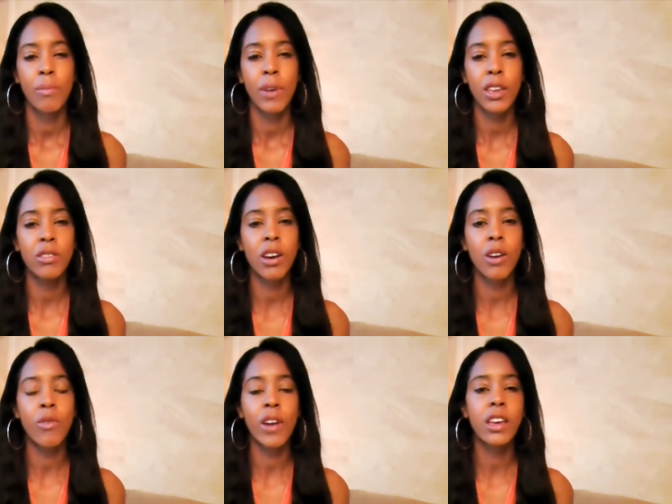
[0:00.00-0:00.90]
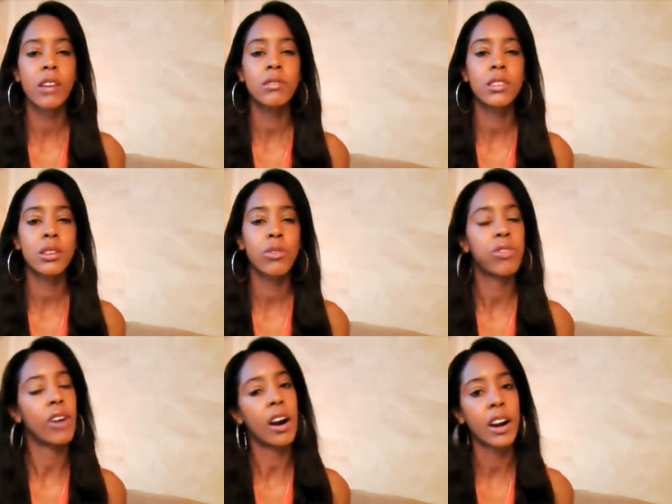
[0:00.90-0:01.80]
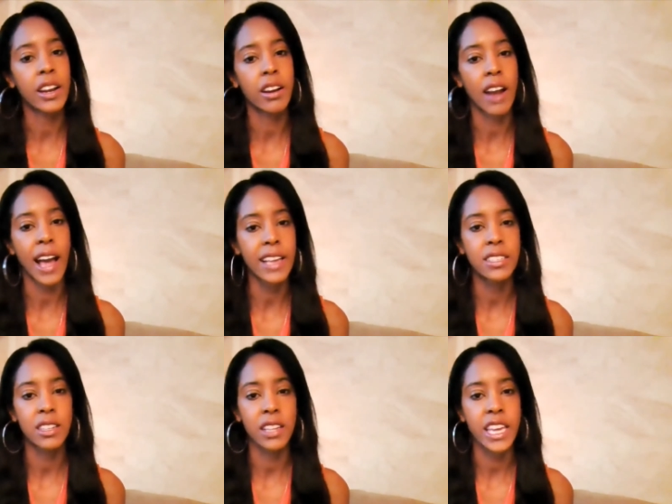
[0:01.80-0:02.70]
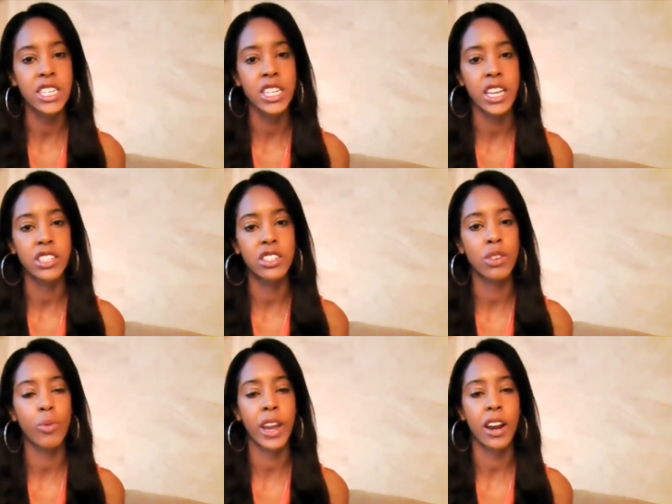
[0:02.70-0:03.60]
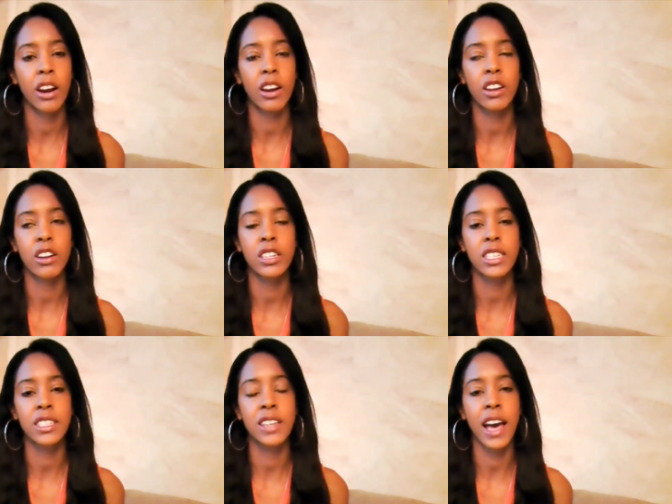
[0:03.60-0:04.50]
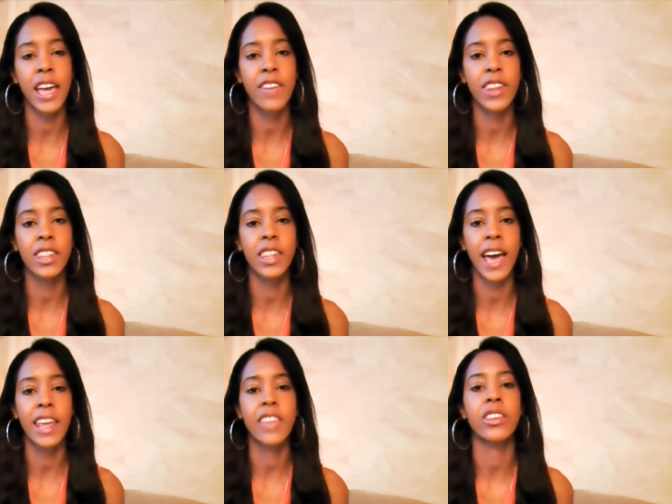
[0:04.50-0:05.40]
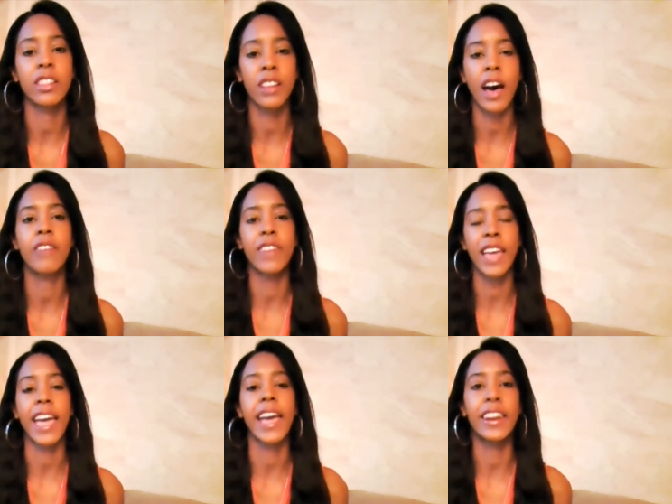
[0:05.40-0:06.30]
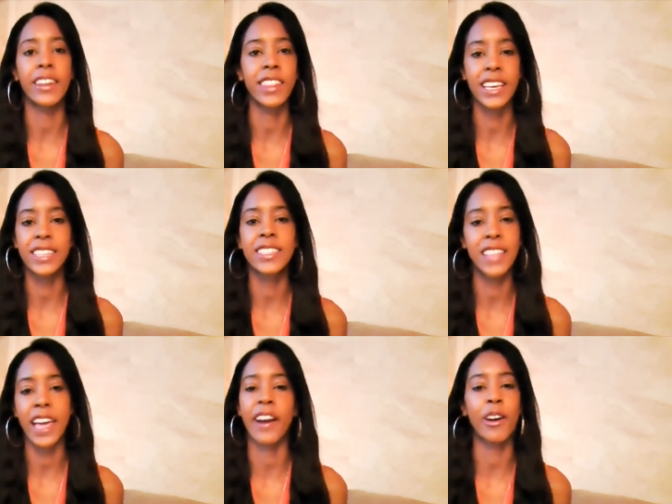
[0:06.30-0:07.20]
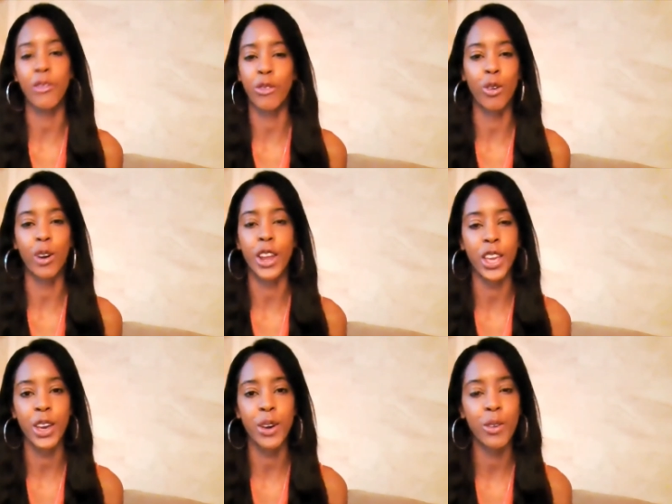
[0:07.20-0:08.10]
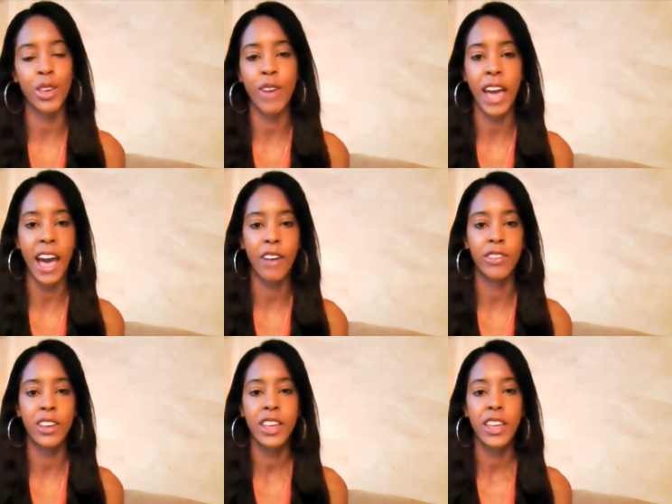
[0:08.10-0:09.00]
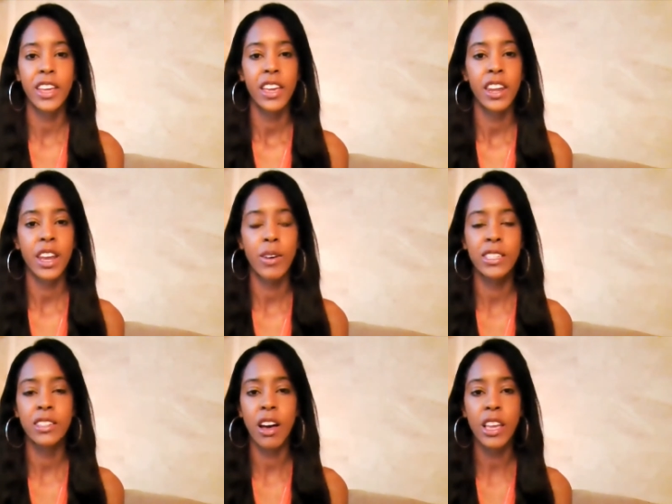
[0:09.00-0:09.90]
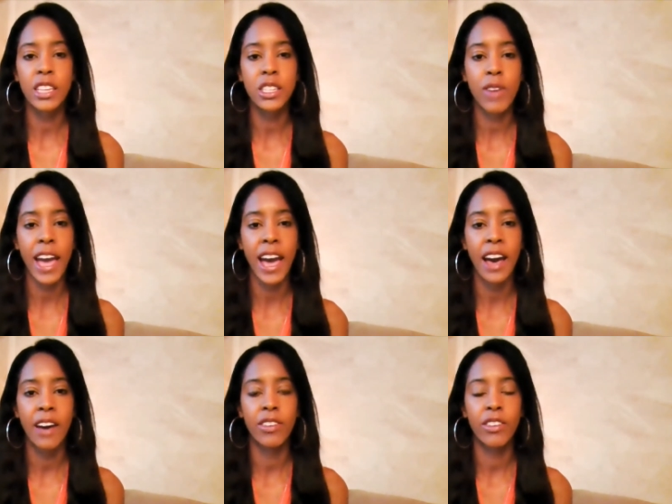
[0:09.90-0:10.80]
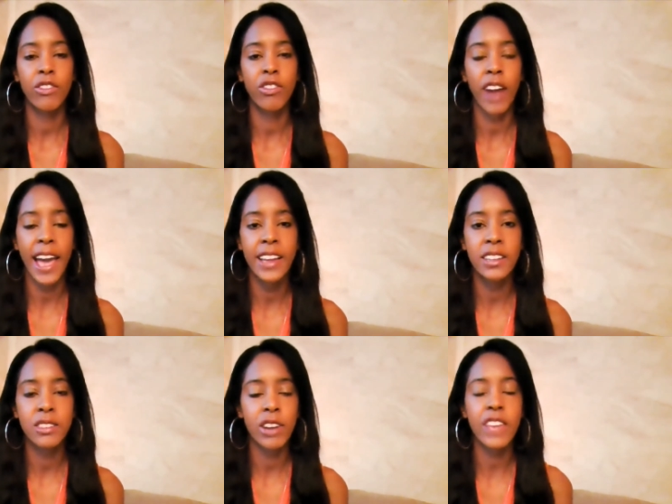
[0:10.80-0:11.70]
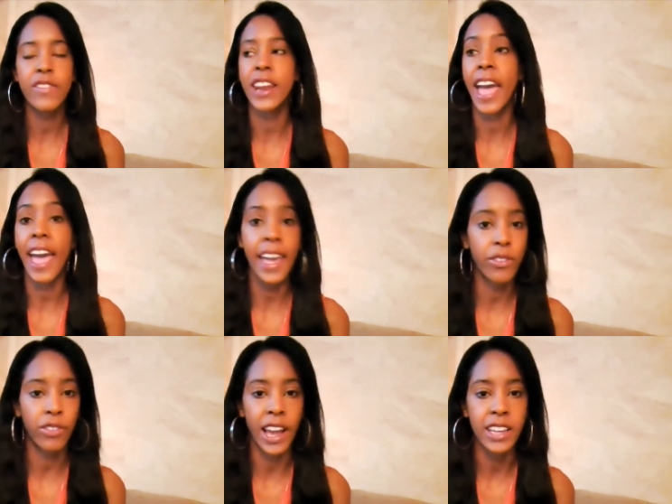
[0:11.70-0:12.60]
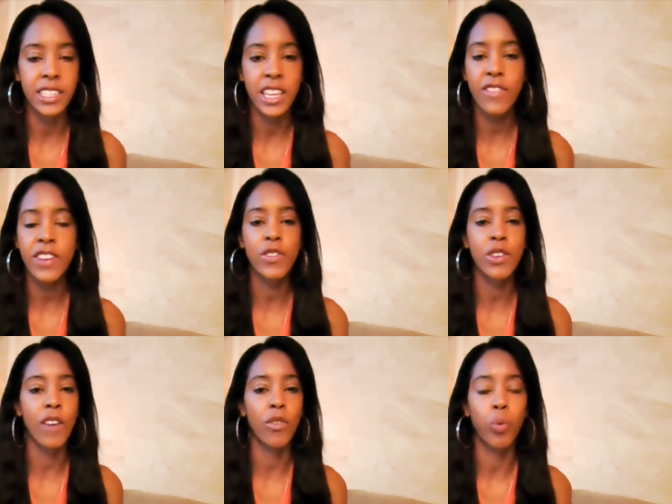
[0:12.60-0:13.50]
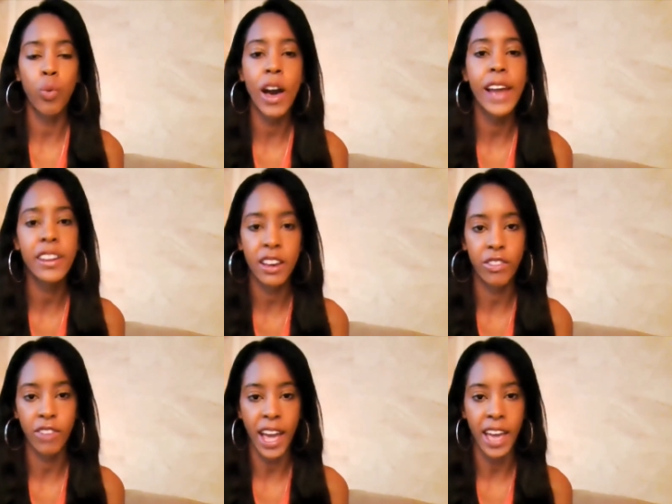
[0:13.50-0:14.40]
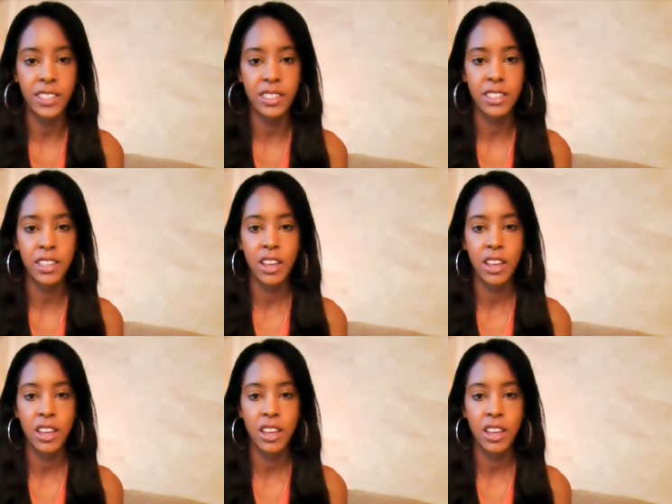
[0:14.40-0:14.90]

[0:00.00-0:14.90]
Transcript: but you don't want to go too far in your isolation to where you're just not even letting the love in that's there for you. You have, you know, as long as you have friends or even a friend, even if you have one good friend